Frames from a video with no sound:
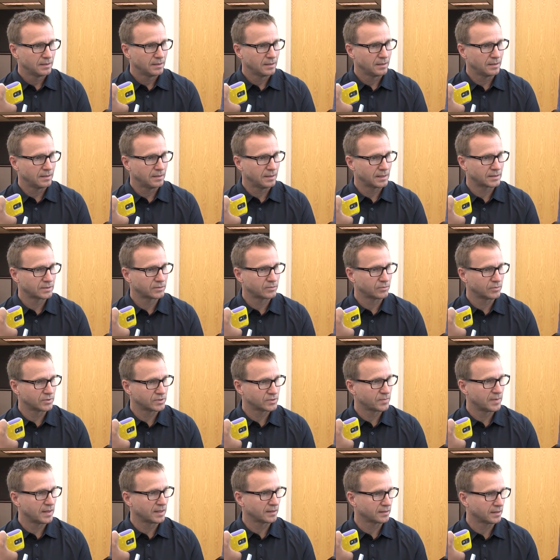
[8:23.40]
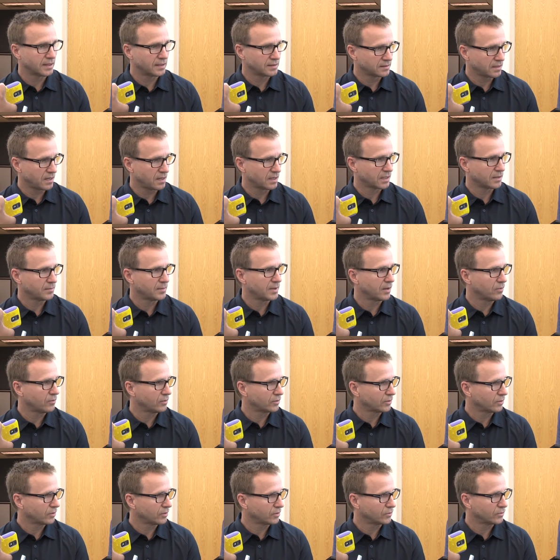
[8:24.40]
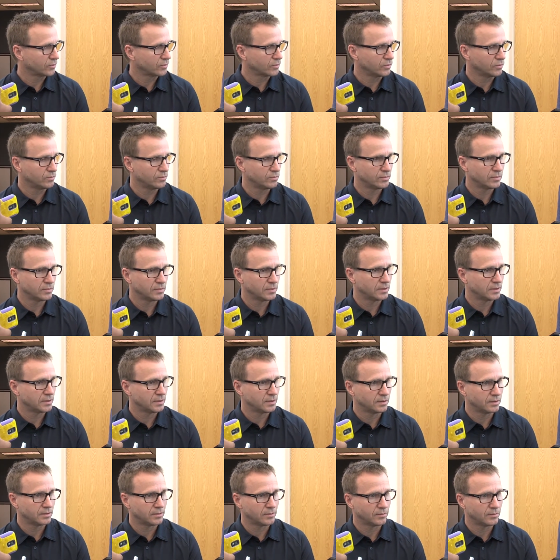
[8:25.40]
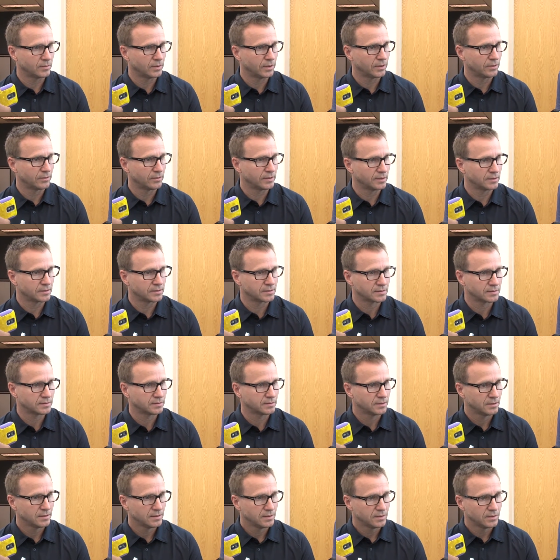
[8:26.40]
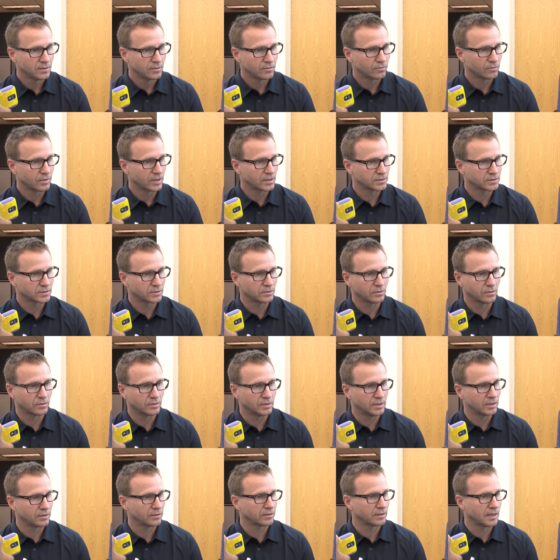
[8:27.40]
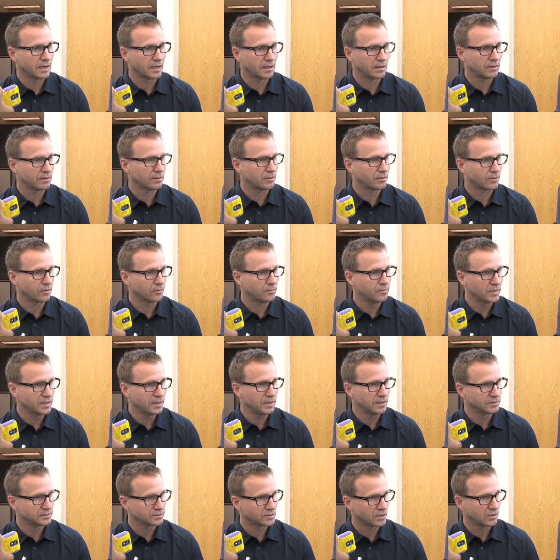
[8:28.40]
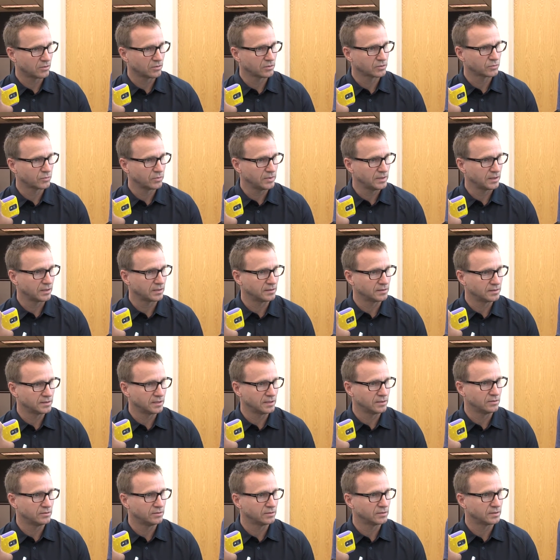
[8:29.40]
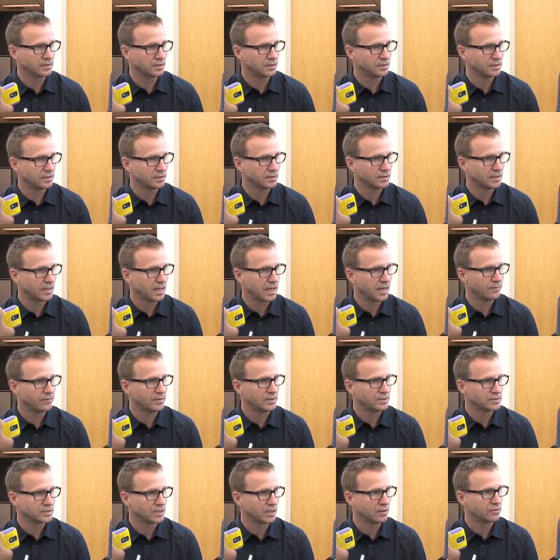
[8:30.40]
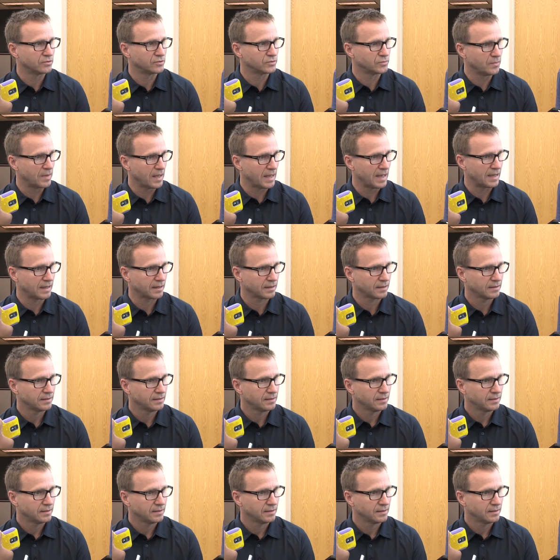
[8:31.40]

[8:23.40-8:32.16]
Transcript: and that's the respect I talk about with our group. Uh, whether it's Russell or another guy or me, as long as we continue to have each other's back,